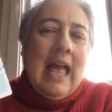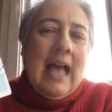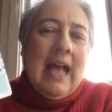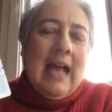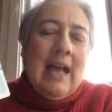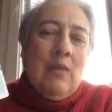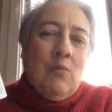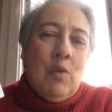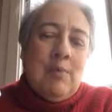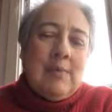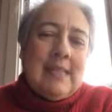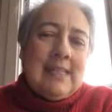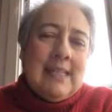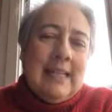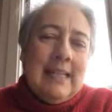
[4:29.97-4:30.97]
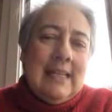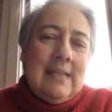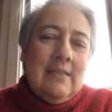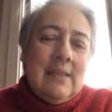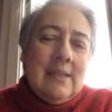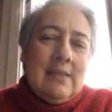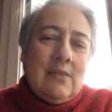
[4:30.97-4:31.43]
and we were staying
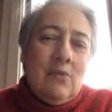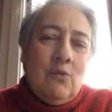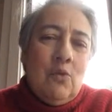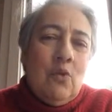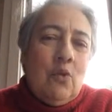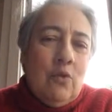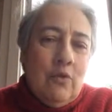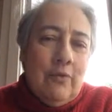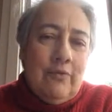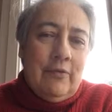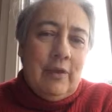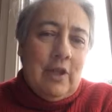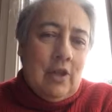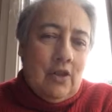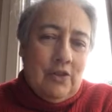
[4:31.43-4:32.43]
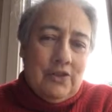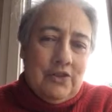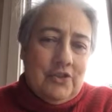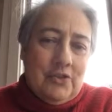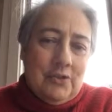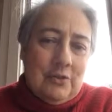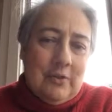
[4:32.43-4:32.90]
in this awful
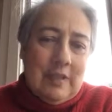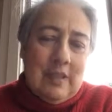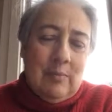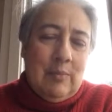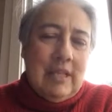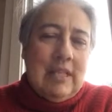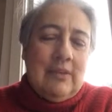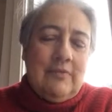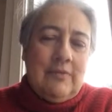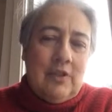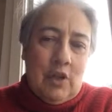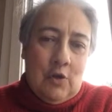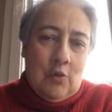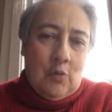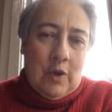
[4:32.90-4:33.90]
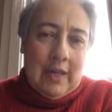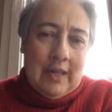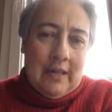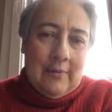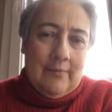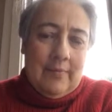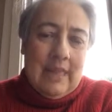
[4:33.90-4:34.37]
hostel in the middle of
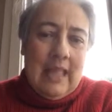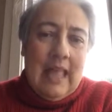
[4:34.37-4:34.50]
nowhere.